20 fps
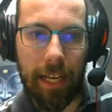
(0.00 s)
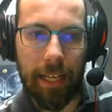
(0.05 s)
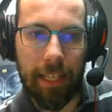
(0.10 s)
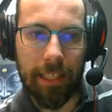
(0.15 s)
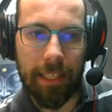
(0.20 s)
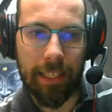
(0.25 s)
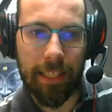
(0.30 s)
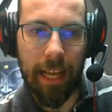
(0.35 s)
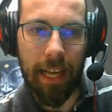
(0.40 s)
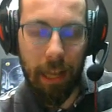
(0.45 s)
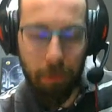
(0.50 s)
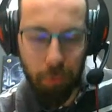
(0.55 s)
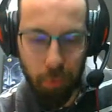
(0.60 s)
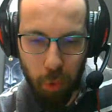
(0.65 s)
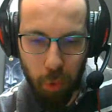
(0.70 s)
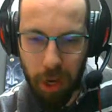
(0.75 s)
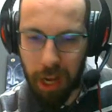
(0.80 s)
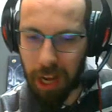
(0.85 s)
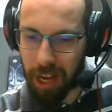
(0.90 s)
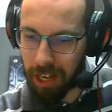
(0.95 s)
And
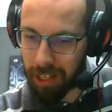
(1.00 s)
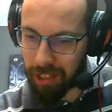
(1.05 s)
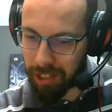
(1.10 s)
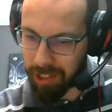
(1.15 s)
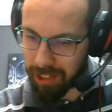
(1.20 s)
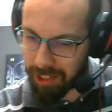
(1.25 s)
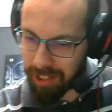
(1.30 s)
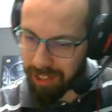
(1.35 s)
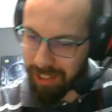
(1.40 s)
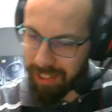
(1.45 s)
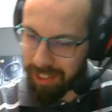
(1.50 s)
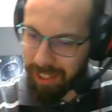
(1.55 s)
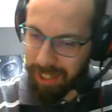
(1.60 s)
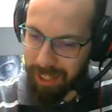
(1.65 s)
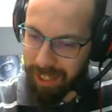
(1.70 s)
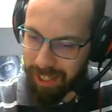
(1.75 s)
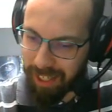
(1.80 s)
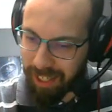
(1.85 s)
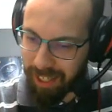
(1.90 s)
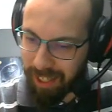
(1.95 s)
that was
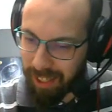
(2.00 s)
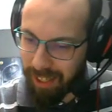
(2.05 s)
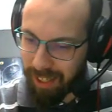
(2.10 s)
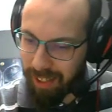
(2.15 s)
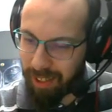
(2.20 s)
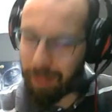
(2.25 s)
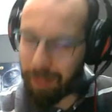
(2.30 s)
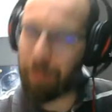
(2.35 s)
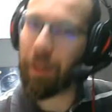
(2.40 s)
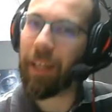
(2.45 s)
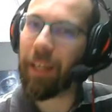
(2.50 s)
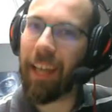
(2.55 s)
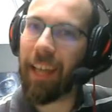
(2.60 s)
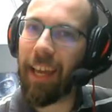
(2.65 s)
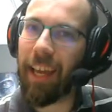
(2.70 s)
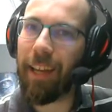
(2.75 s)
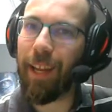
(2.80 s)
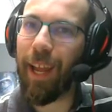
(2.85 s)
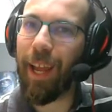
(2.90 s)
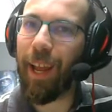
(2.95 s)
the
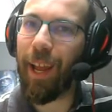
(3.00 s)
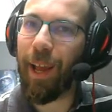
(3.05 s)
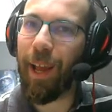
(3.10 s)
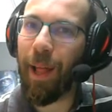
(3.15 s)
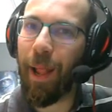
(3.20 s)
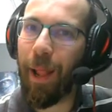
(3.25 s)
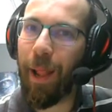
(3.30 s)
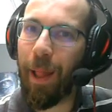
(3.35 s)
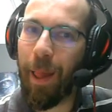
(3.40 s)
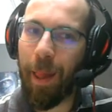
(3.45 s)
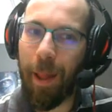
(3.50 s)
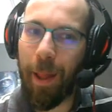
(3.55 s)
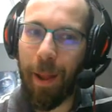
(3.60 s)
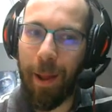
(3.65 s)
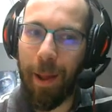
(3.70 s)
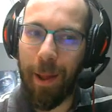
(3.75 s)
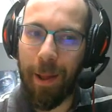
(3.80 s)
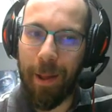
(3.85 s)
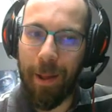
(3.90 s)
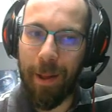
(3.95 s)
beginning
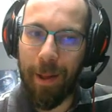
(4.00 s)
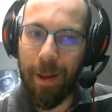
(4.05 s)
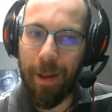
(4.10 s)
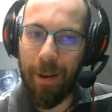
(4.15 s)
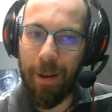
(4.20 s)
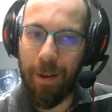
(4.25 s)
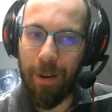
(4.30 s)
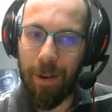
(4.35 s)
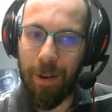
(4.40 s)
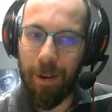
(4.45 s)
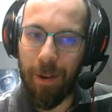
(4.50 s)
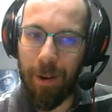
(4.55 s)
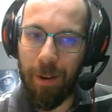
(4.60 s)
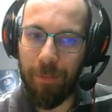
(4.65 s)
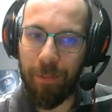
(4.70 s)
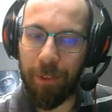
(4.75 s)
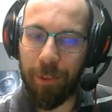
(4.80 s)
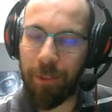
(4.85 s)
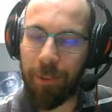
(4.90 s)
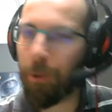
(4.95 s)

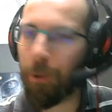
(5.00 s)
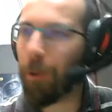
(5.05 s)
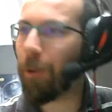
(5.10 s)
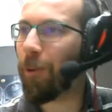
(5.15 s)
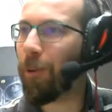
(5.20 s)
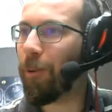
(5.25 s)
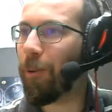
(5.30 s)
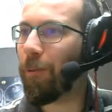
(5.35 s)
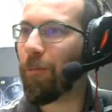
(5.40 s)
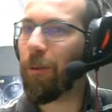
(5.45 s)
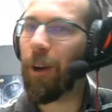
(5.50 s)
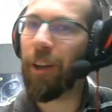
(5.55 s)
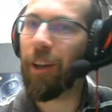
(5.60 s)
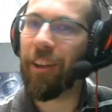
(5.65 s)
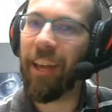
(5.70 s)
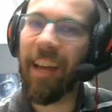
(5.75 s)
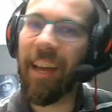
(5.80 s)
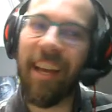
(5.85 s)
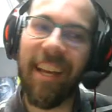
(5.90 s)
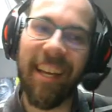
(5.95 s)
of the
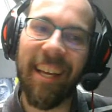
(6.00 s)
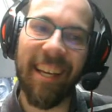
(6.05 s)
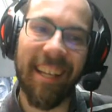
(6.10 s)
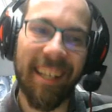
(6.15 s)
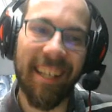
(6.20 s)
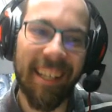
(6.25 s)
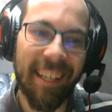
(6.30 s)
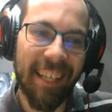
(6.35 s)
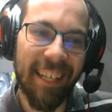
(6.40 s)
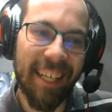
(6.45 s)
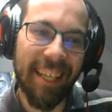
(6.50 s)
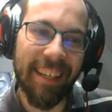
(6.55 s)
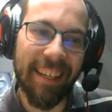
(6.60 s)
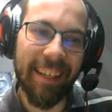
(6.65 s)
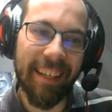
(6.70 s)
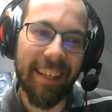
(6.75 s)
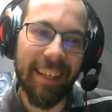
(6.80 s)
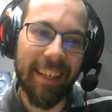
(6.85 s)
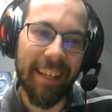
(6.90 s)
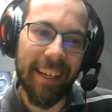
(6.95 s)
Torkoal run
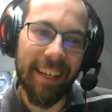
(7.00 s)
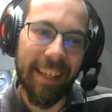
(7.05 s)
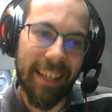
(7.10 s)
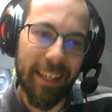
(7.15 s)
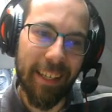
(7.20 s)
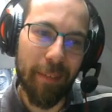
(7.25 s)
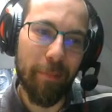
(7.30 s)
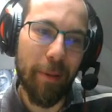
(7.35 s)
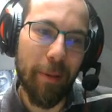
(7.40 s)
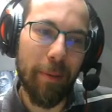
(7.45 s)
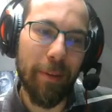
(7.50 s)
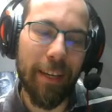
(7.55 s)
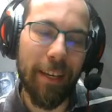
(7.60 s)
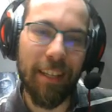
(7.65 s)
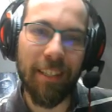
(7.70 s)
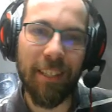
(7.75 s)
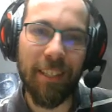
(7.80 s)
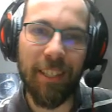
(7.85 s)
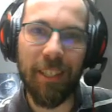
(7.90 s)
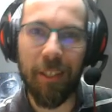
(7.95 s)
in the
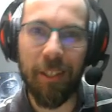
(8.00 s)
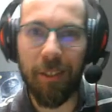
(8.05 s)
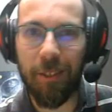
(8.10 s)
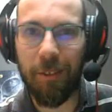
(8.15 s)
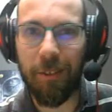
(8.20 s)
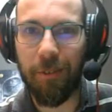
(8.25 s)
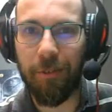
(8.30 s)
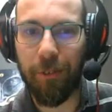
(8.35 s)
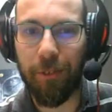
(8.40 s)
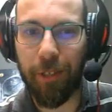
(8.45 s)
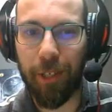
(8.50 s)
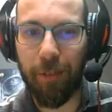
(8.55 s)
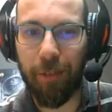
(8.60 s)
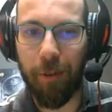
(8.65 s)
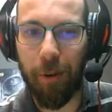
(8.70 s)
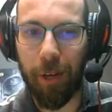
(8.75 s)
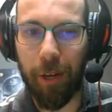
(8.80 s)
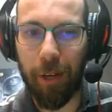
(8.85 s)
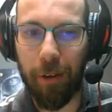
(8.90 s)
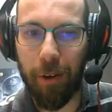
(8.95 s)
BBL Season 2
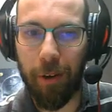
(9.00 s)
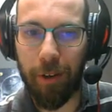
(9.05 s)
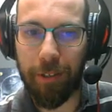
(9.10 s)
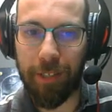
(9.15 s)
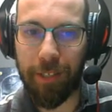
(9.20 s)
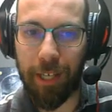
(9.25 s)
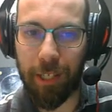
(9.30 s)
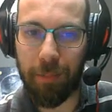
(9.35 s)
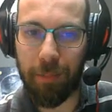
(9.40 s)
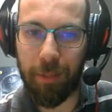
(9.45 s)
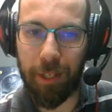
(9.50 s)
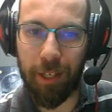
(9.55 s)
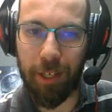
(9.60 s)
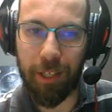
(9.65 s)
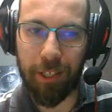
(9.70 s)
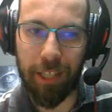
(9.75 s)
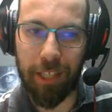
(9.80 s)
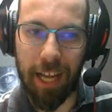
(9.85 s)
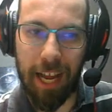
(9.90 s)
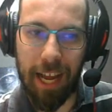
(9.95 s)
for the Groningen Noctowls,
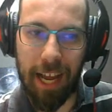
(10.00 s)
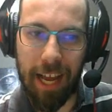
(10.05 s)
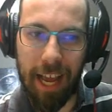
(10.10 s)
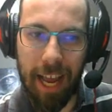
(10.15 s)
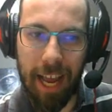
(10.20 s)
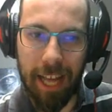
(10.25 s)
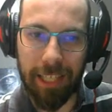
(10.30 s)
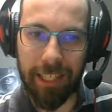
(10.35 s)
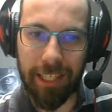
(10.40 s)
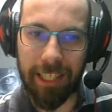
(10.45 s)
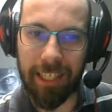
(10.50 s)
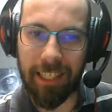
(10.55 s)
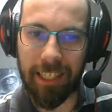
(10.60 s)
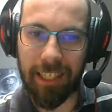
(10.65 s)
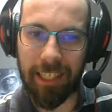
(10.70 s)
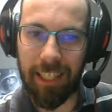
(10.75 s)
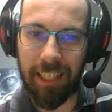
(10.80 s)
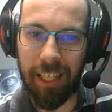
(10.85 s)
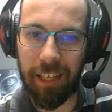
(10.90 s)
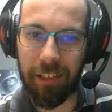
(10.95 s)
because as
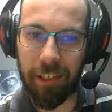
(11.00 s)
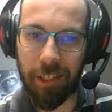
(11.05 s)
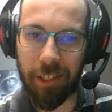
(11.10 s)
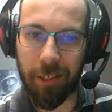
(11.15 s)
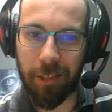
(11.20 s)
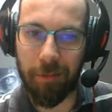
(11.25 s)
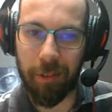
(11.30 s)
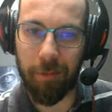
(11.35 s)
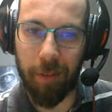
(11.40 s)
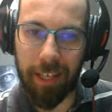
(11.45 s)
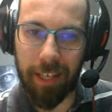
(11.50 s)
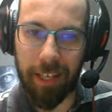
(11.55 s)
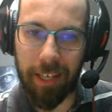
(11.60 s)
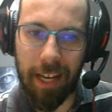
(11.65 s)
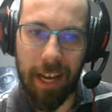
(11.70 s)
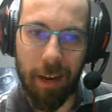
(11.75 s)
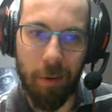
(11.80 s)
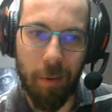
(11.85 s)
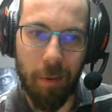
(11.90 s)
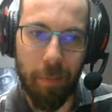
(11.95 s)
you can see on the screen
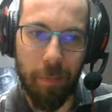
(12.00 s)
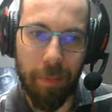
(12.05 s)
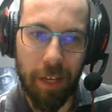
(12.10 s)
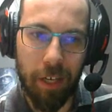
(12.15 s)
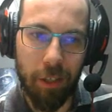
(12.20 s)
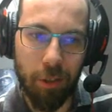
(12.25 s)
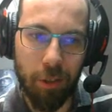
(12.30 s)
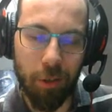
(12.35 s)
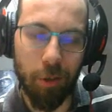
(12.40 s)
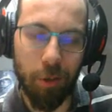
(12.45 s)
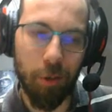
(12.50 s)
right now,